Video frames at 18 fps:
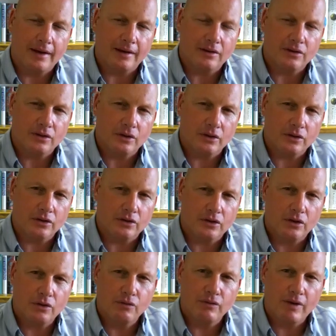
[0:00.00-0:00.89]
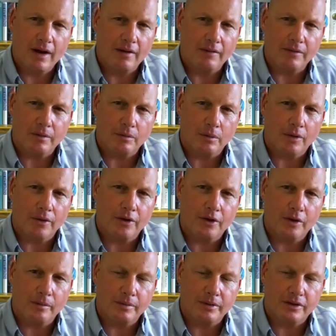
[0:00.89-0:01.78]
it's not too relevant what the
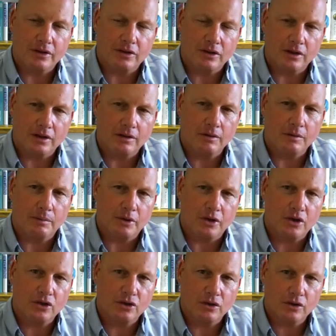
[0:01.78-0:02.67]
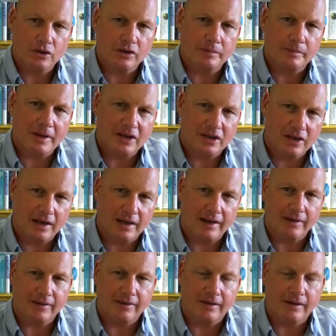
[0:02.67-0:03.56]
competition are doing because you're
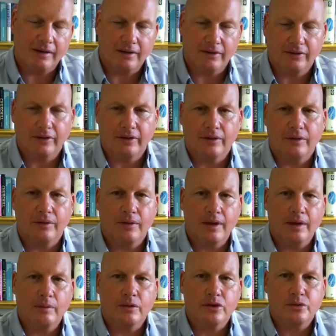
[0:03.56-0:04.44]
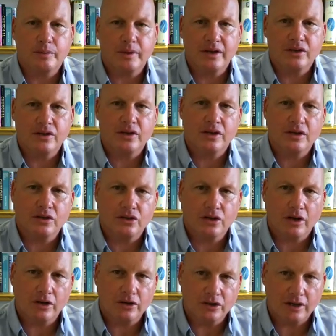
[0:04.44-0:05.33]
specialising in a certain thing, which means you can
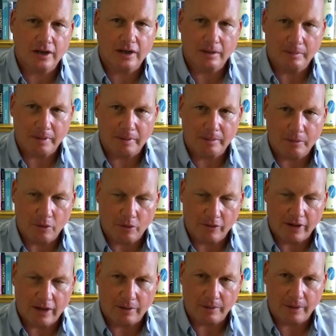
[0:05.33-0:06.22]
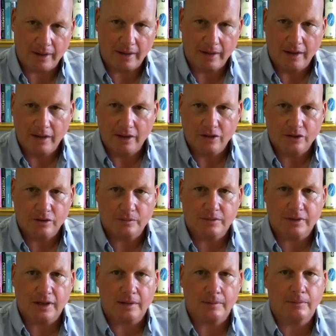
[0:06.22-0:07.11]
charge a little bit more anyway.
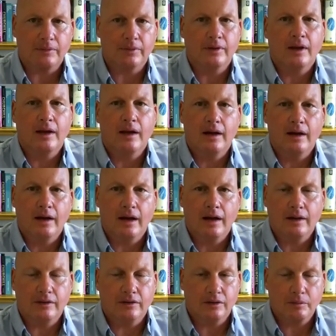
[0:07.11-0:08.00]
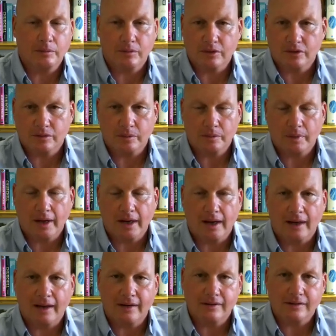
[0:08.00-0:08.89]
Sometimes some of my
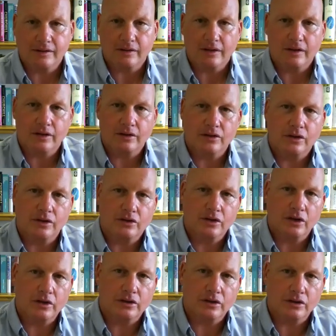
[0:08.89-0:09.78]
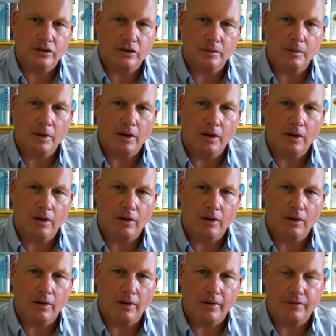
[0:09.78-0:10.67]
clients are charging double
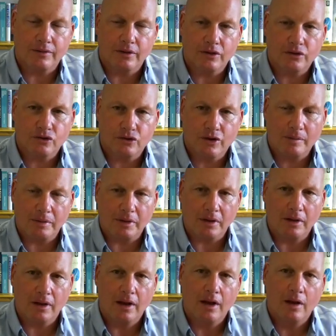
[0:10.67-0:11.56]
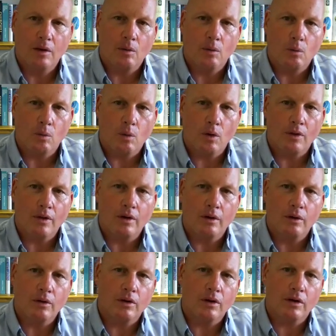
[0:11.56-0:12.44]
or if not treble what the
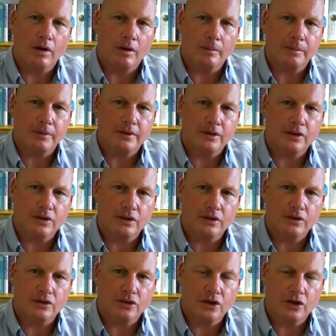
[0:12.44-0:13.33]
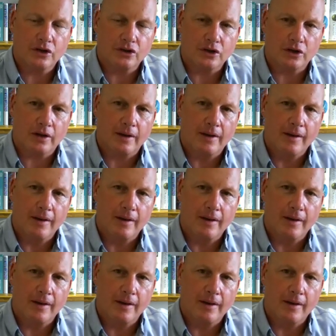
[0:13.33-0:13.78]
local competition is charging.